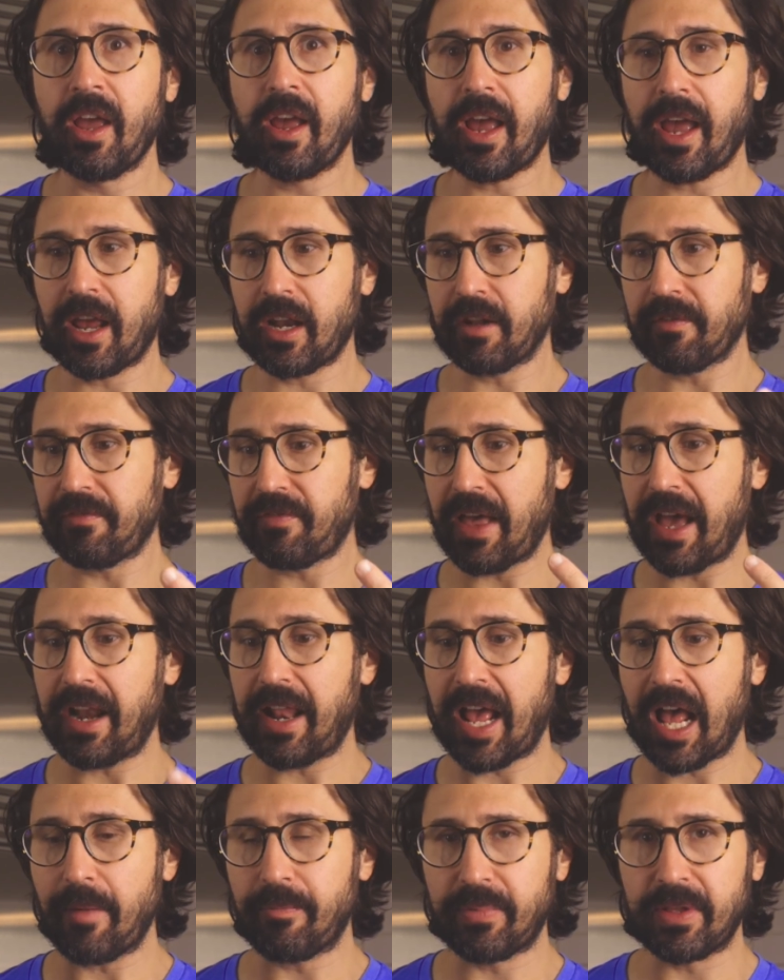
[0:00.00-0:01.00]
and if
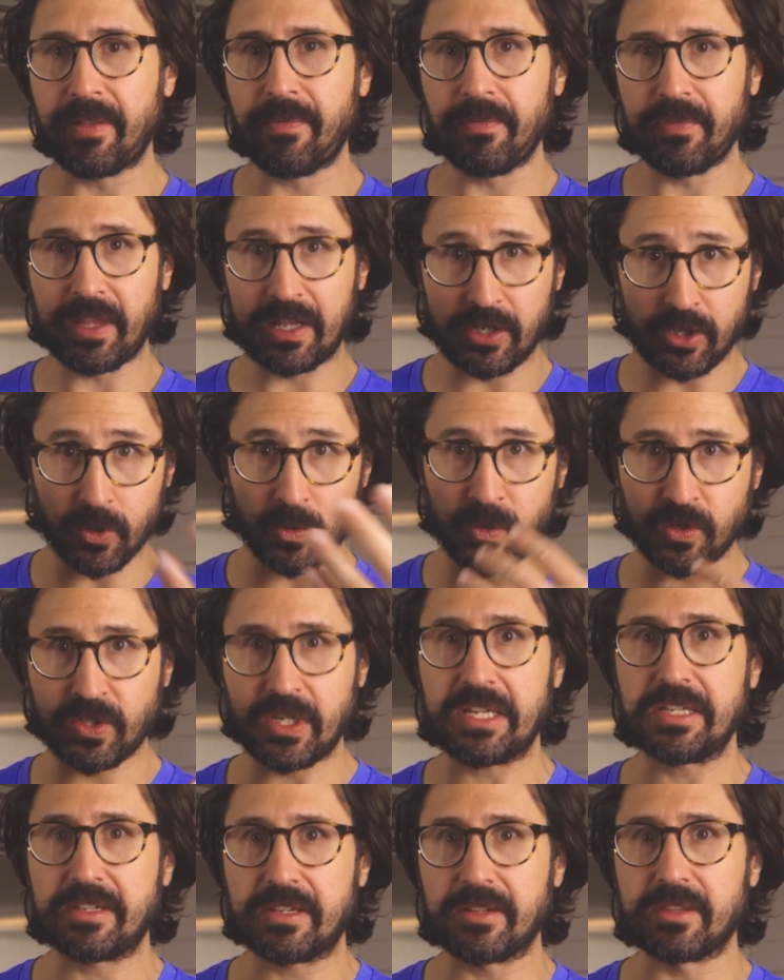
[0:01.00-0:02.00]
that happened and you
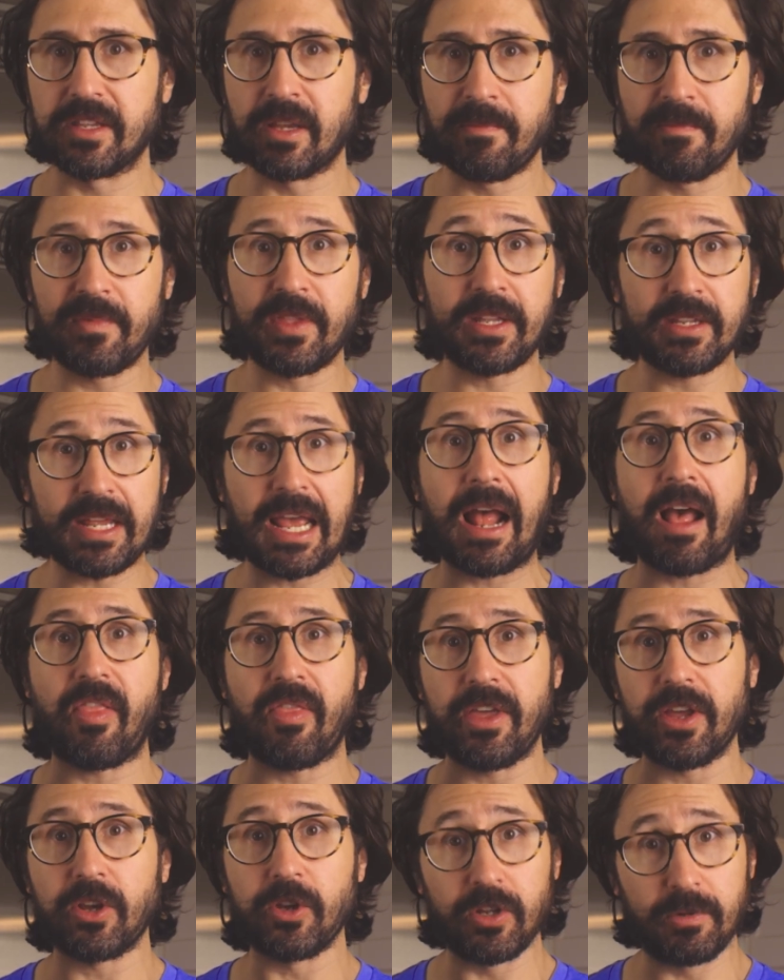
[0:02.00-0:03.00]
ingested them, then yeah,
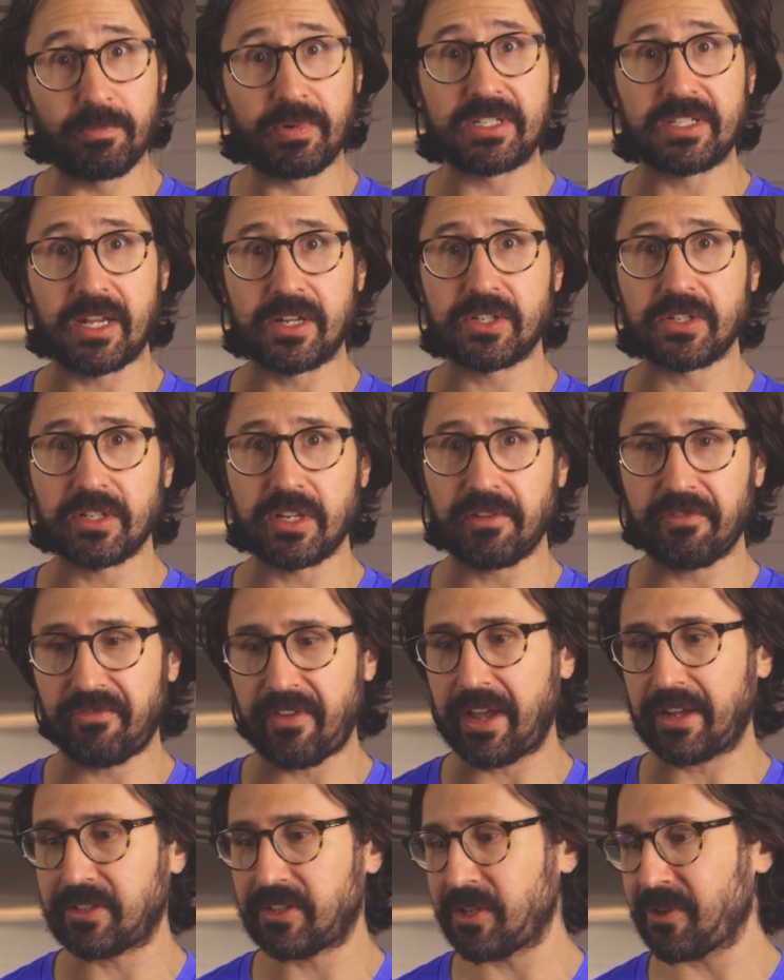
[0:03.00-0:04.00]
they could potentially
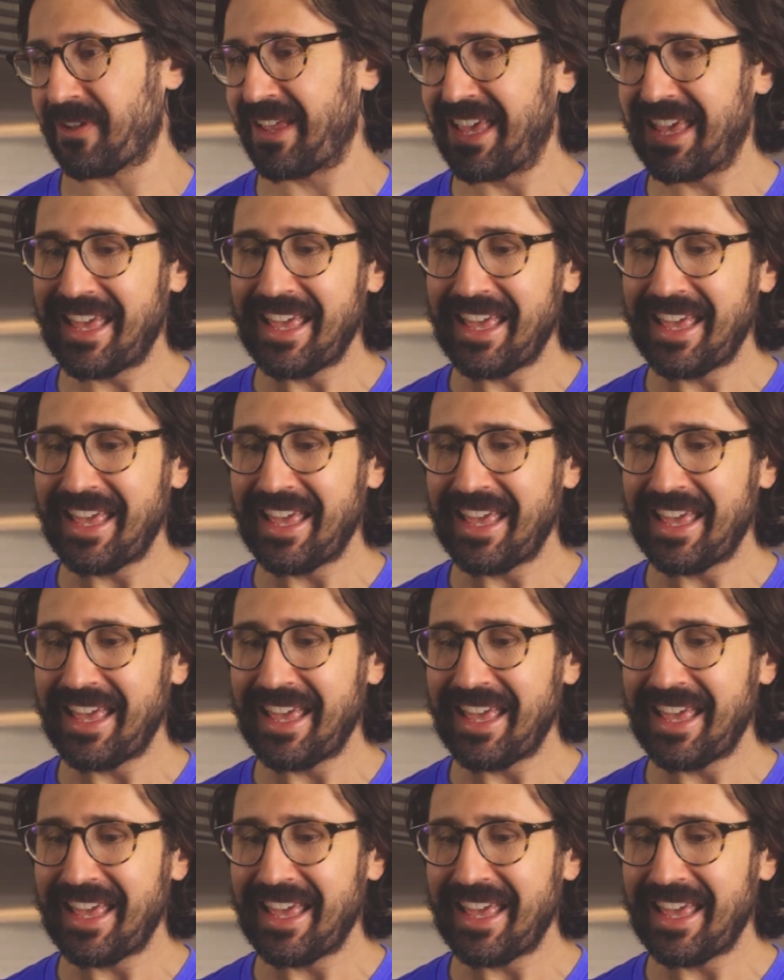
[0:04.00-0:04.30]
affect you.